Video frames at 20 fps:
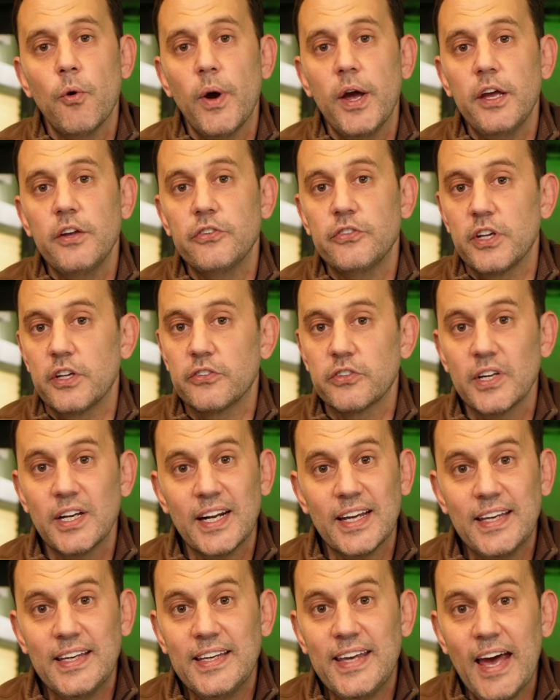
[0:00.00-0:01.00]
waste. It's
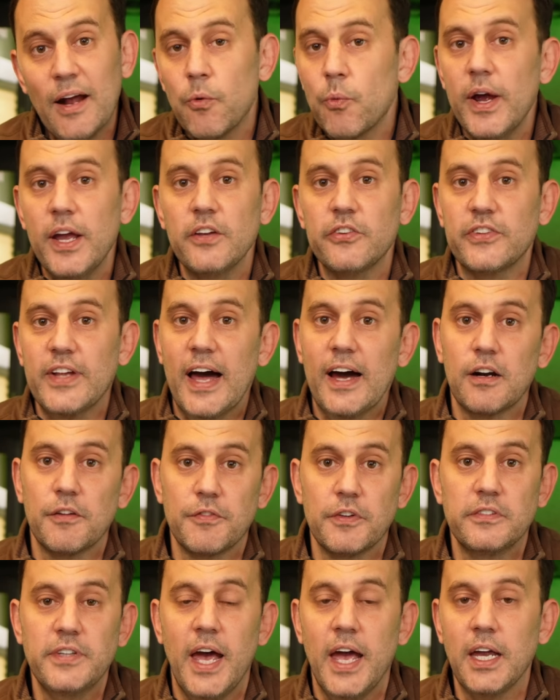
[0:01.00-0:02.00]
gonna get waste out of
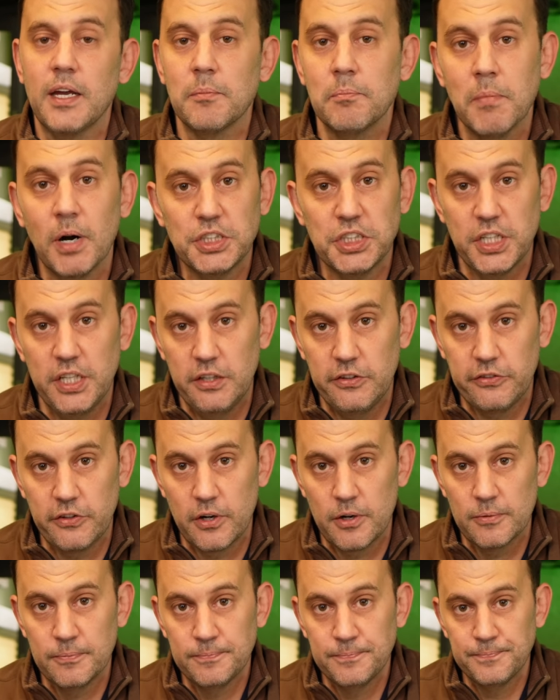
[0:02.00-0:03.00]
the tank much easier.
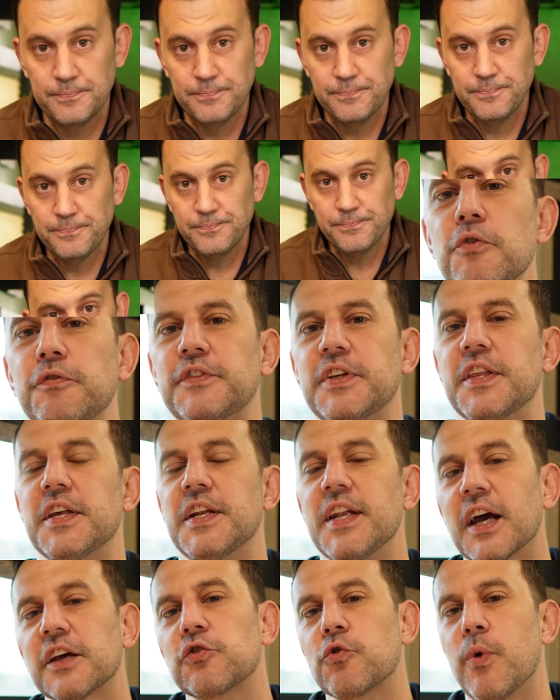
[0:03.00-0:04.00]
Okay, let's move to the
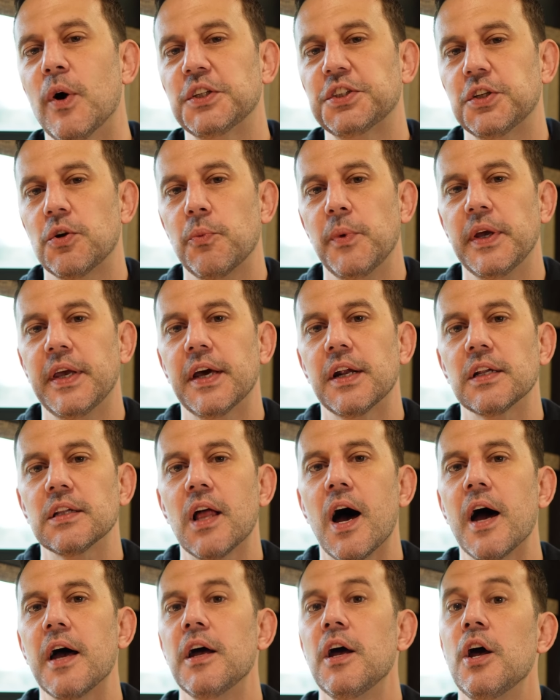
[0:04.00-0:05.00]
next question we get a
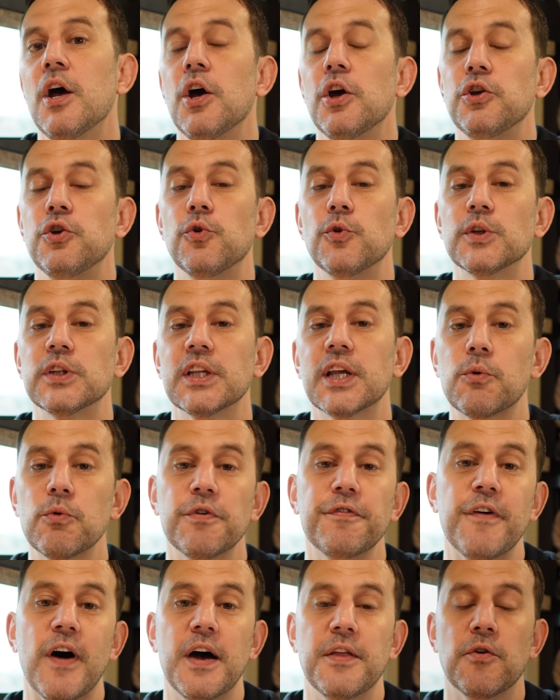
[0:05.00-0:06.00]
lot. You
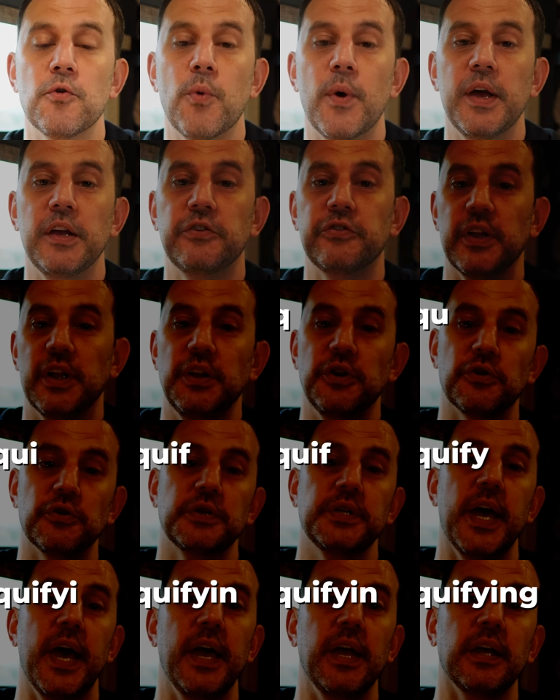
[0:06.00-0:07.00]
liquefy the waste in your
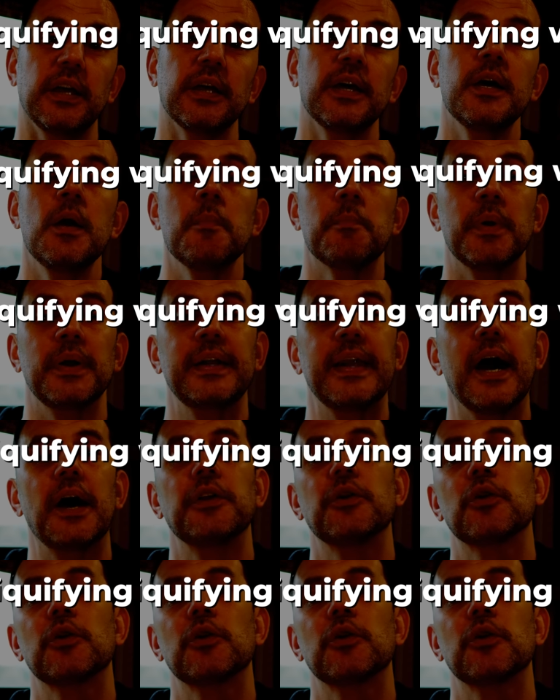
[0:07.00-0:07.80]
tank, but now